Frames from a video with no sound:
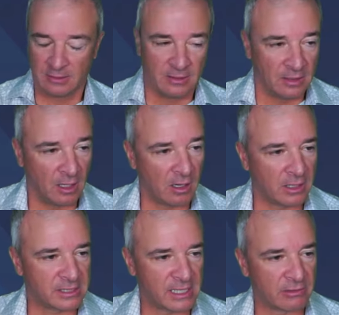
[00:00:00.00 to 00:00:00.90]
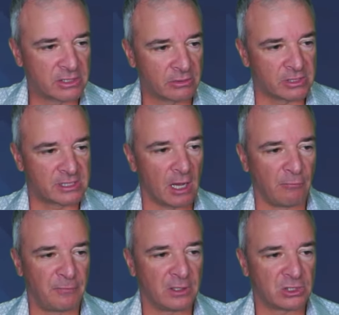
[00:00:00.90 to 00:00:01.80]
Oh, it sounds so
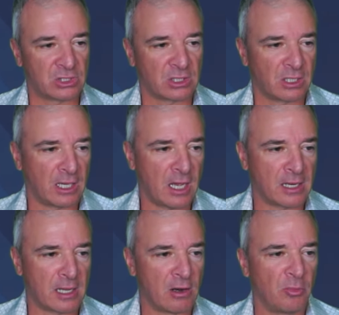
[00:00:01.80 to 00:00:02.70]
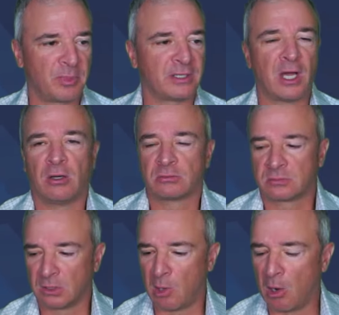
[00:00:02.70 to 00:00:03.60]
selfish. I, I kind of hope they don't.
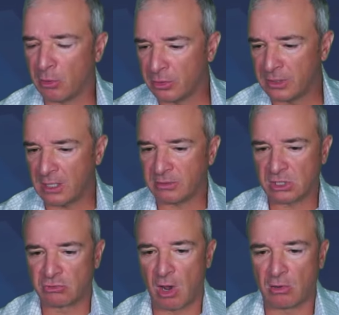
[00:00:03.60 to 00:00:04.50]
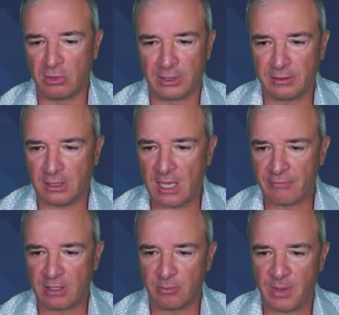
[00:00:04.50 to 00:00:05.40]
The longer that they struggle and, and have
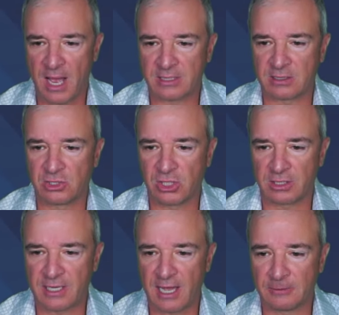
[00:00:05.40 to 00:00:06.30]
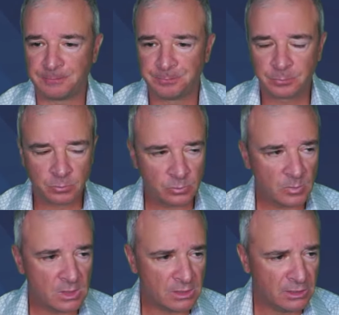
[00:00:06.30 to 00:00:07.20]
an impasse and shut down,
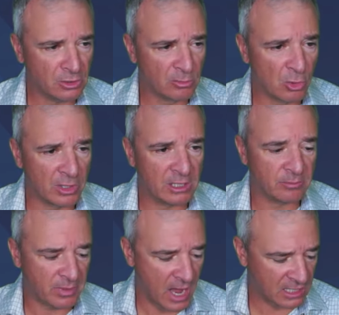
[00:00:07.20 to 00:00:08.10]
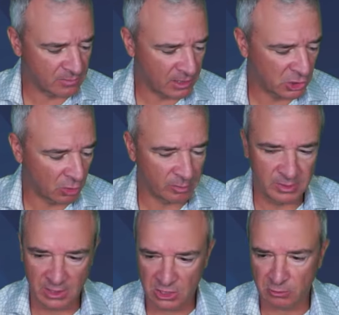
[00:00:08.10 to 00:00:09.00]
you know, the more it impacts my short
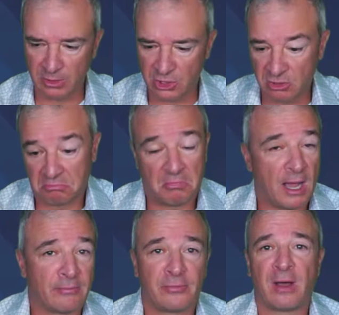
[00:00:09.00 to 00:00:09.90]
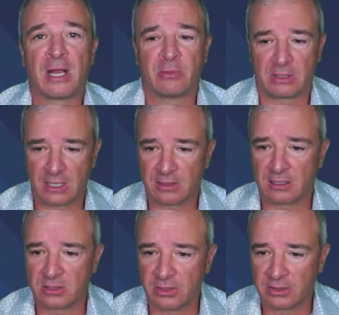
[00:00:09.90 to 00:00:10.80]
position, which I'm fine with. I think
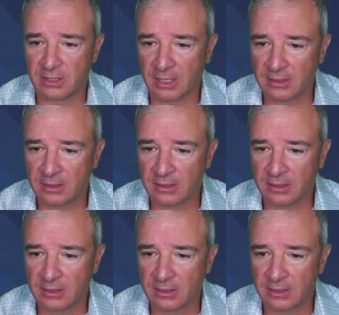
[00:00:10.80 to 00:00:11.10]
that's a good thing.